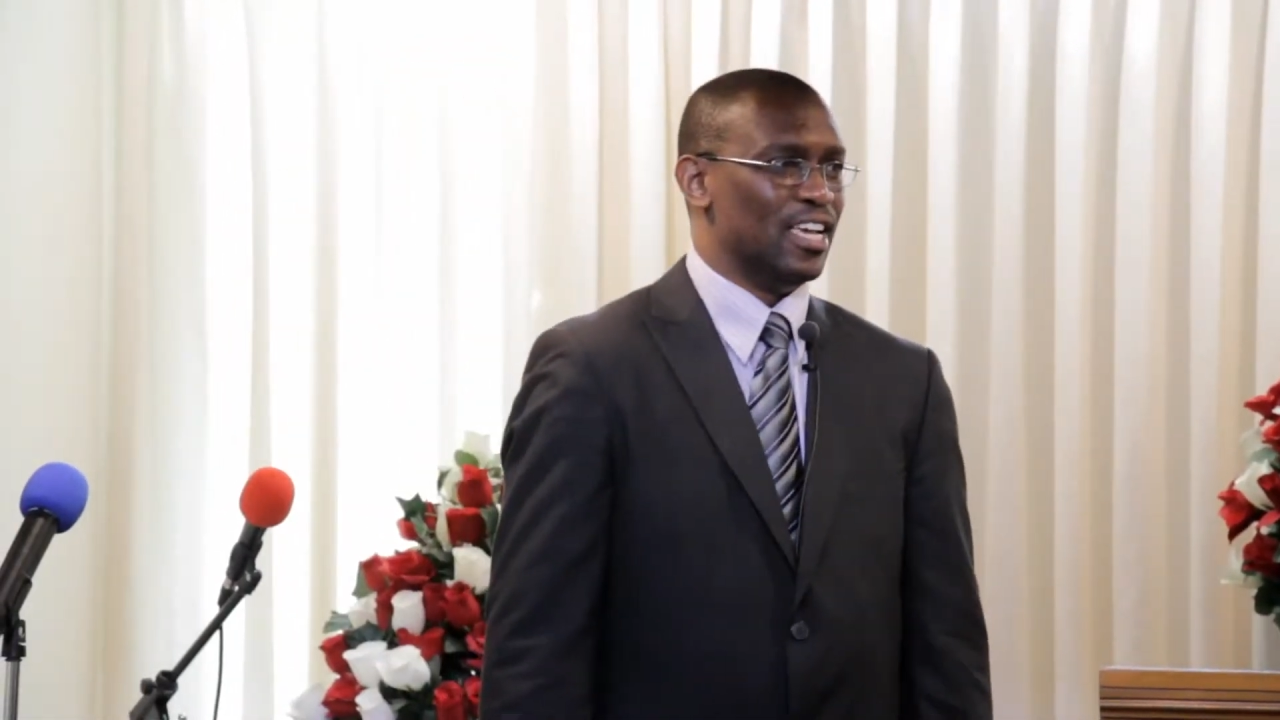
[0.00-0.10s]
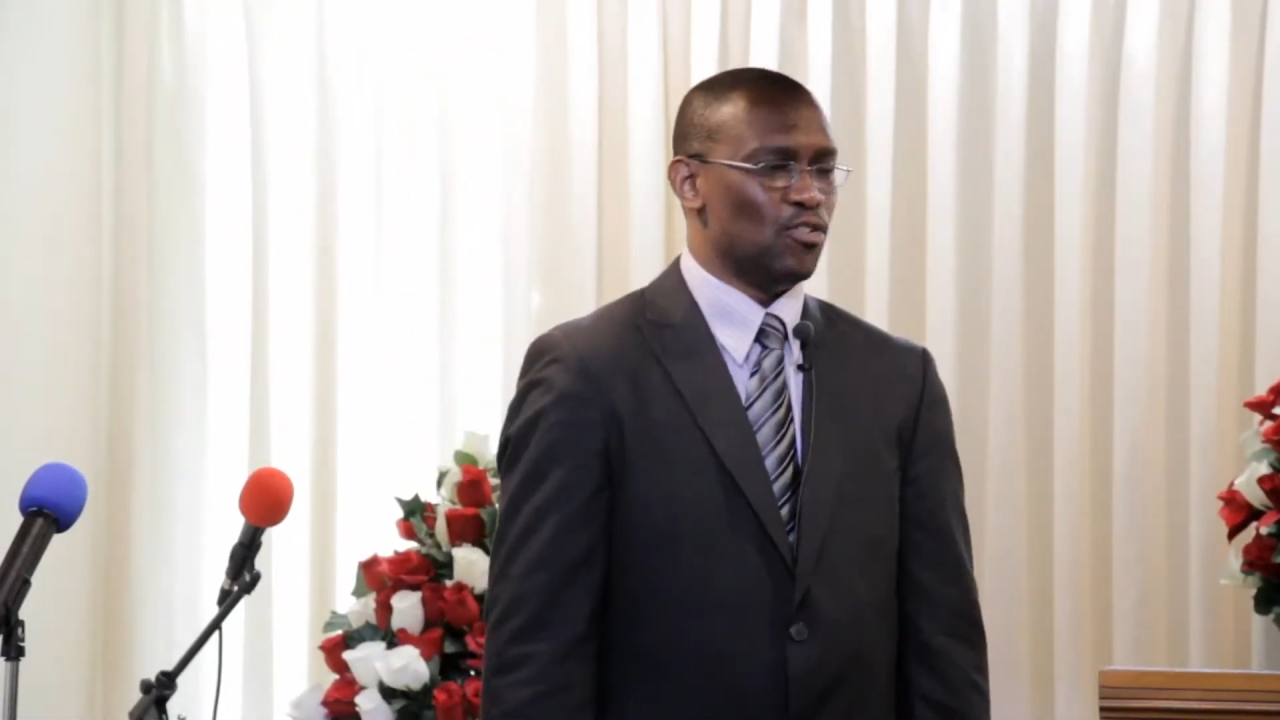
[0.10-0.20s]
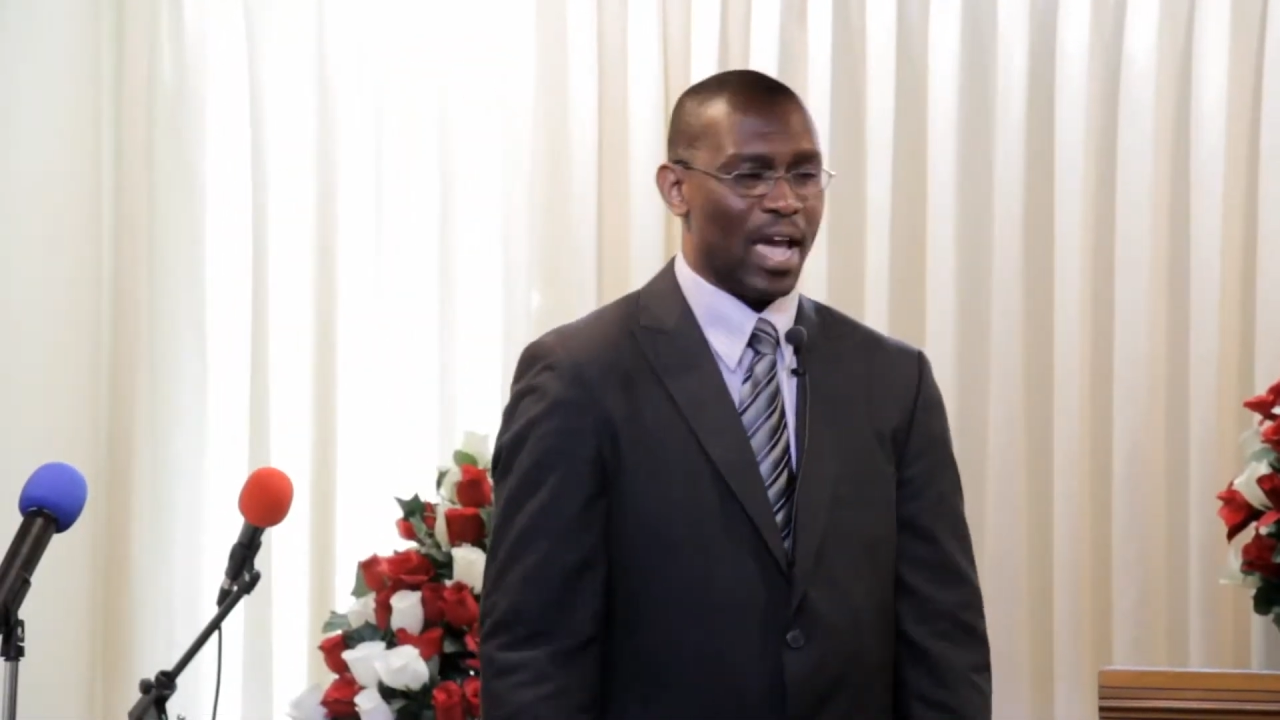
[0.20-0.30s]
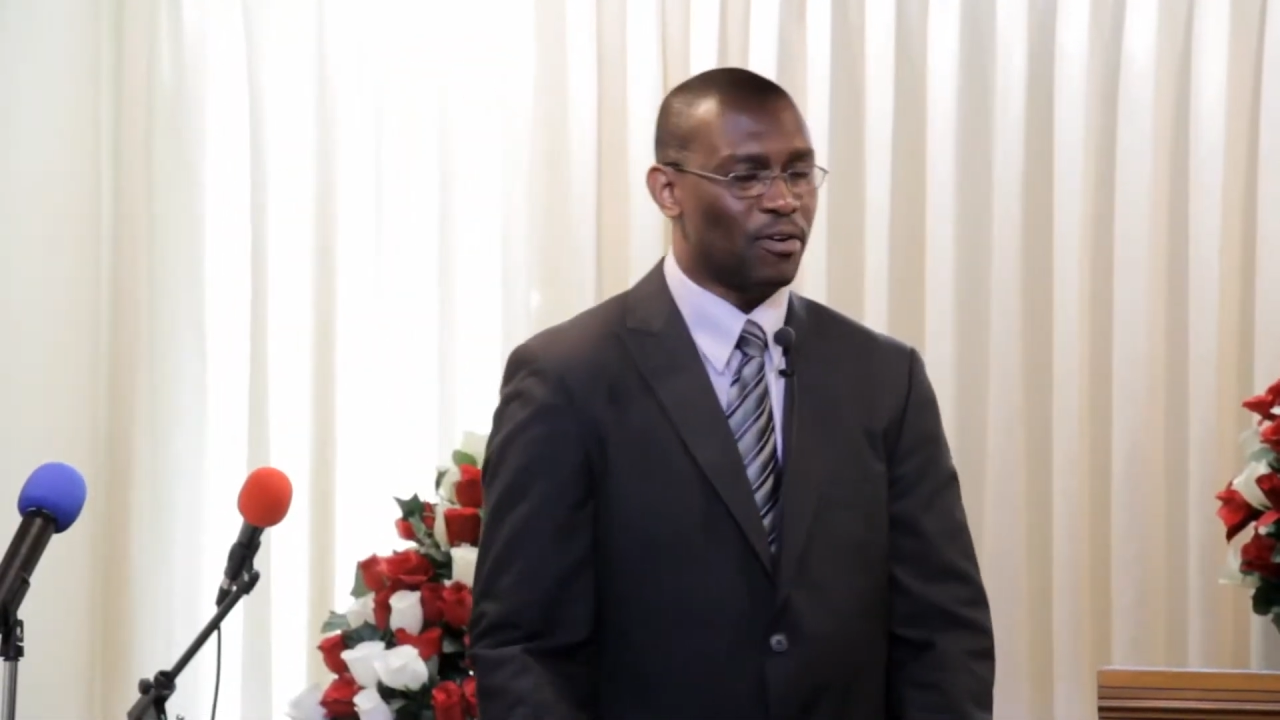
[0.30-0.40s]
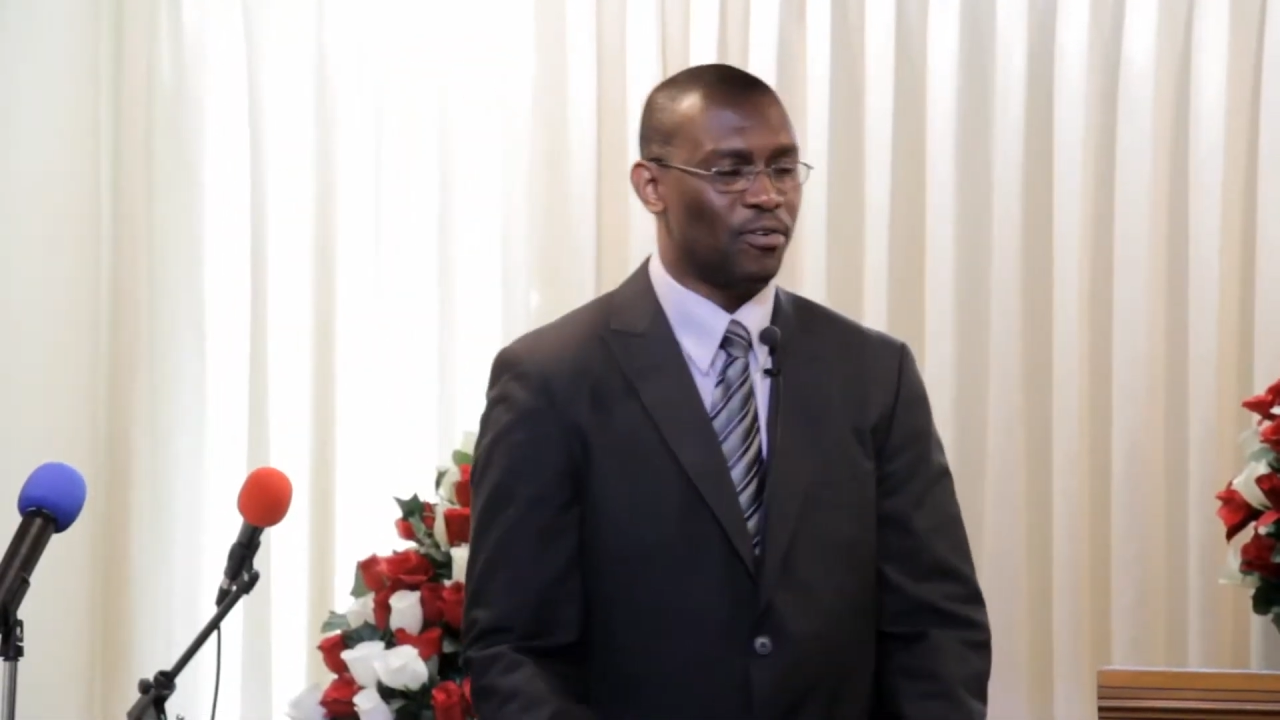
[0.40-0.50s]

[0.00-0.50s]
you are a